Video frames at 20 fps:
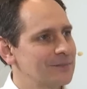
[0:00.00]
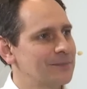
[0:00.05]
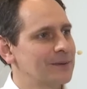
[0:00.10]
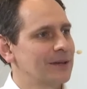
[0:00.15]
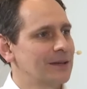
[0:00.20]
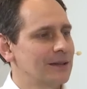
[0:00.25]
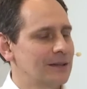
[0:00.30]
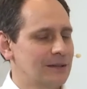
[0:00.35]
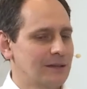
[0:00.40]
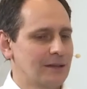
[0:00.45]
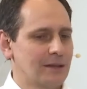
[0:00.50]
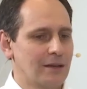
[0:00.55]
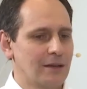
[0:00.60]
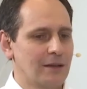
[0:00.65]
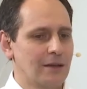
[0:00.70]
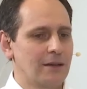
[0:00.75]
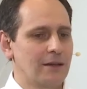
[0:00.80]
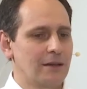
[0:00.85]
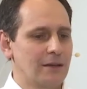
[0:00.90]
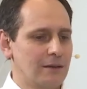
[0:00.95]
but
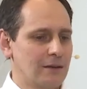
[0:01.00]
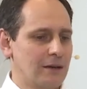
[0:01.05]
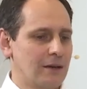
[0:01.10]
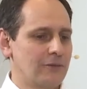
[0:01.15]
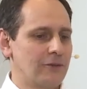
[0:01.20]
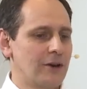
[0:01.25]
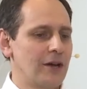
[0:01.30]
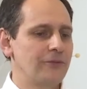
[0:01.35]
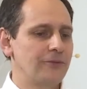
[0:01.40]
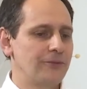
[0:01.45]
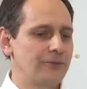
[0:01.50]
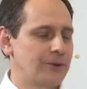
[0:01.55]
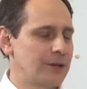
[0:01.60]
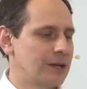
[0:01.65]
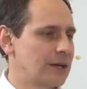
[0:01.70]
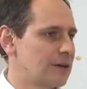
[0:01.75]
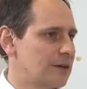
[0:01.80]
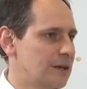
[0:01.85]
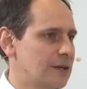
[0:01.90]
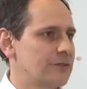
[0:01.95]
a rough
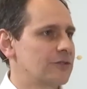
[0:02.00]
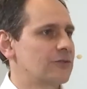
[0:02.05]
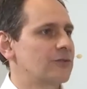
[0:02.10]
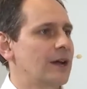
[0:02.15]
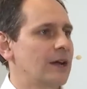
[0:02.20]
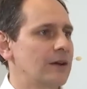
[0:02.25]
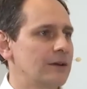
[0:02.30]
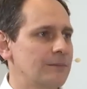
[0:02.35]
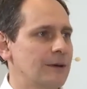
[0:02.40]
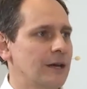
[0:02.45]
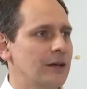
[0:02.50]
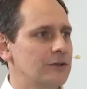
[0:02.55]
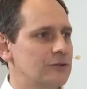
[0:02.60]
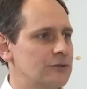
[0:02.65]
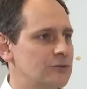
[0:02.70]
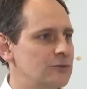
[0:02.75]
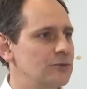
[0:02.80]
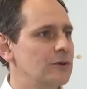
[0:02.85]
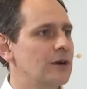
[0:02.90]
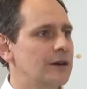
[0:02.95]
figure is around
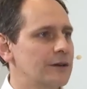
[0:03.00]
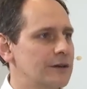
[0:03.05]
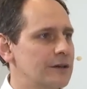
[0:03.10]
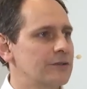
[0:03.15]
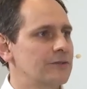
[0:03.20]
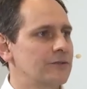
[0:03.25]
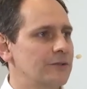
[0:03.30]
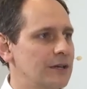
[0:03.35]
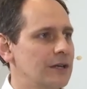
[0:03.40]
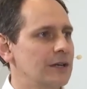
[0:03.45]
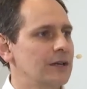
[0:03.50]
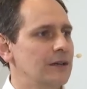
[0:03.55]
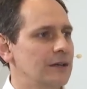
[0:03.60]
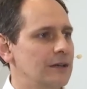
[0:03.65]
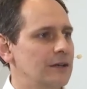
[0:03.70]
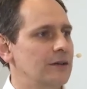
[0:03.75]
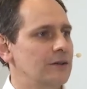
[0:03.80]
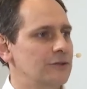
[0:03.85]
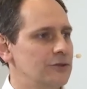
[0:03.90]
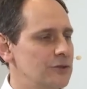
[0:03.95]
about 200
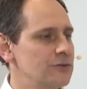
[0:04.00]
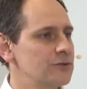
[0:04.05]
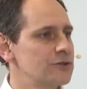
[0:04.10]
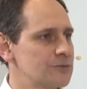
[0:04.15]
really huge